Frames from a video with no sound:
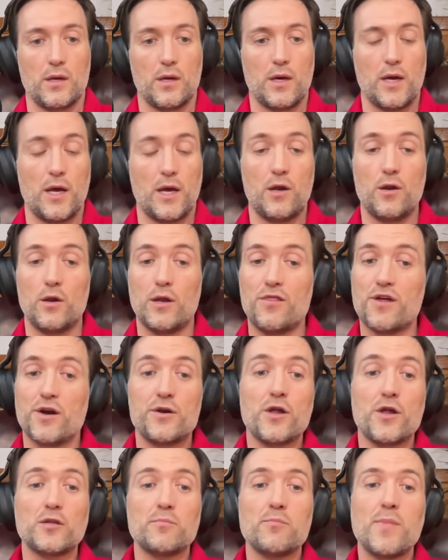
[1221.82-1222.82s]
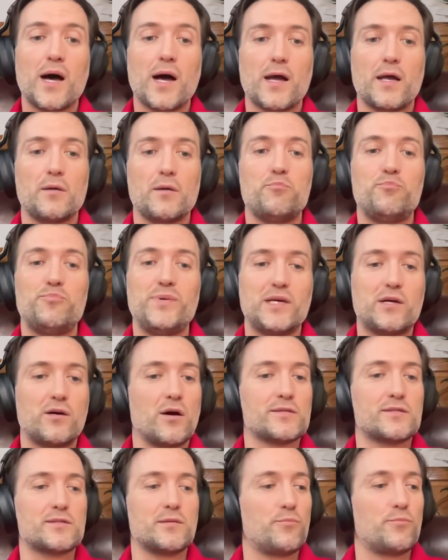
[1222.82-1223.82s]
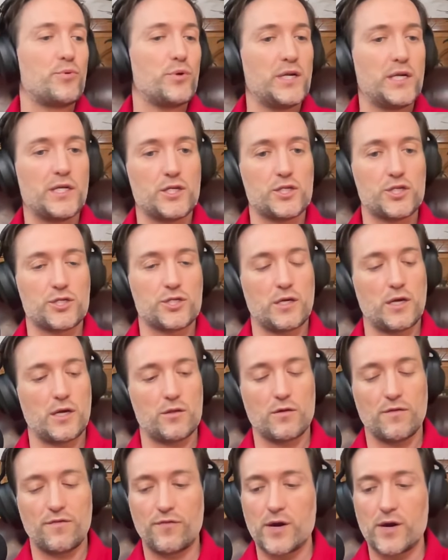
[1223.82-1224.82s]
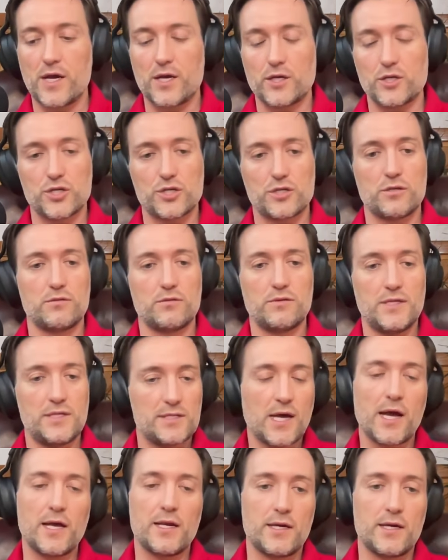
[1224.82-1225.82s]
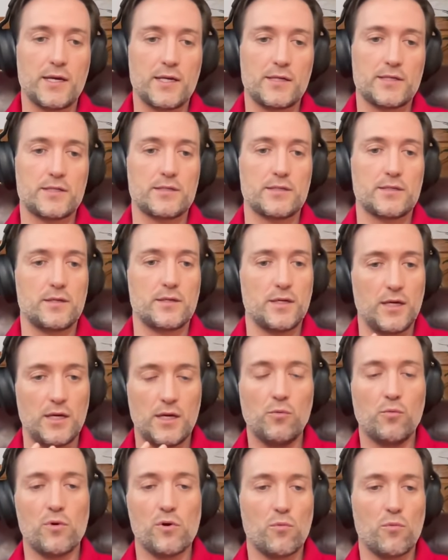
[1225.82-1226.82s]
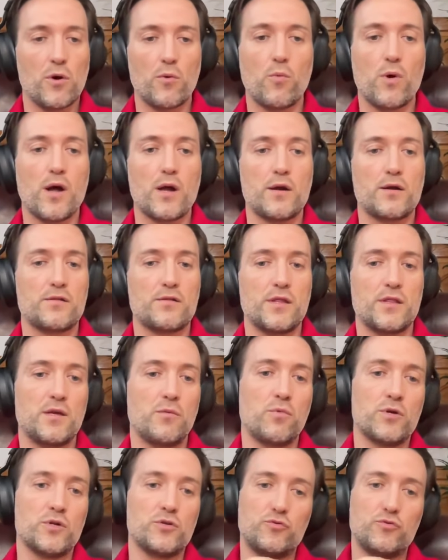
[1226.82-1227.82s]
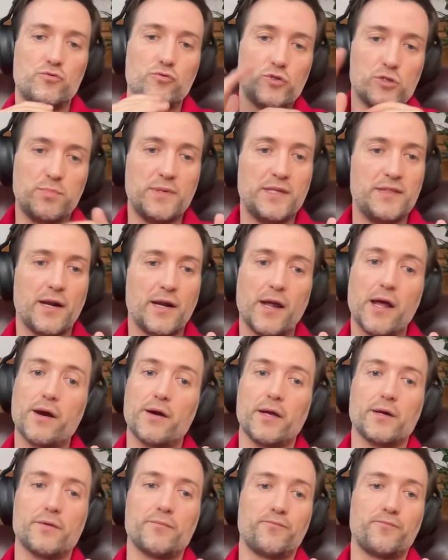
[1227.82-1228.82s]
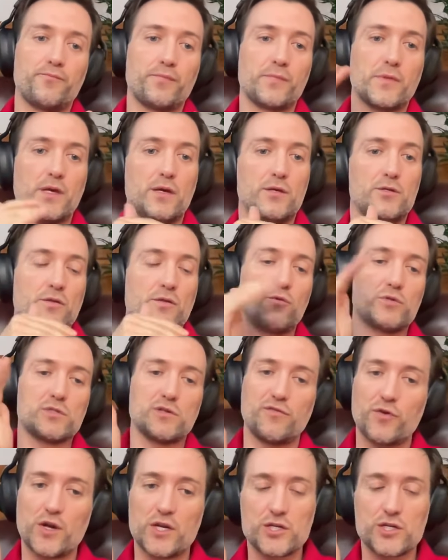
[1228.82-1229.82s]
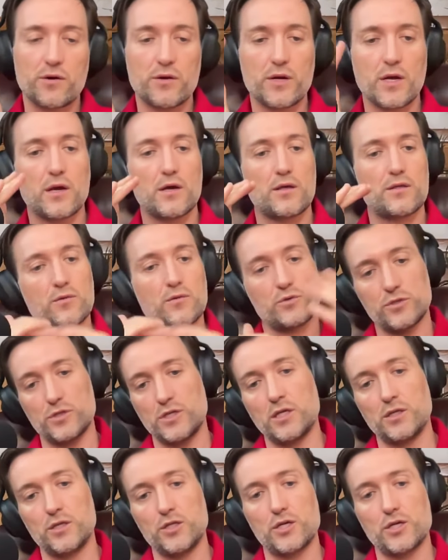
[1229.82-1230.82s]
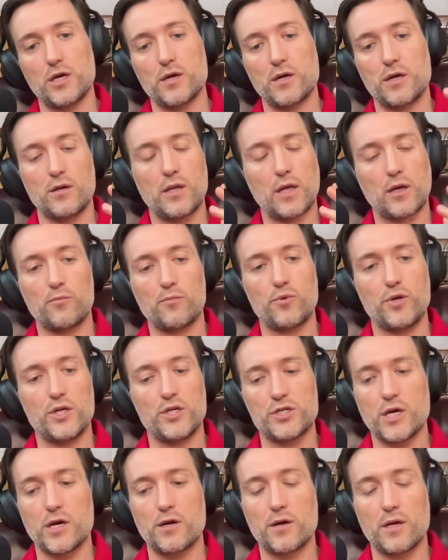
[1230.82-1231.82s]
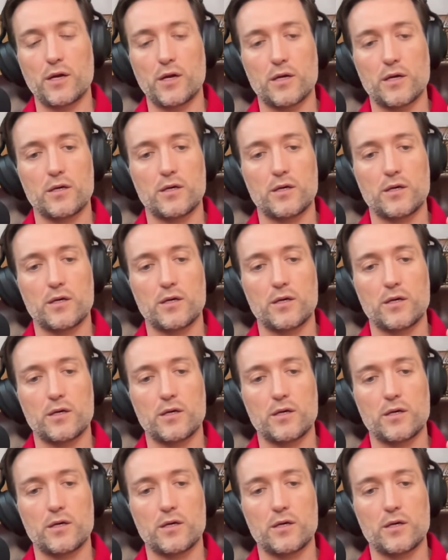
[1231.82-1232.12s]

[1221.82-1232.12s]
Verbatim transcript: and they're not mine because the British and the French decided in World War One that they wanted to split that area, and so there was a French area, there was an English area, like a British area,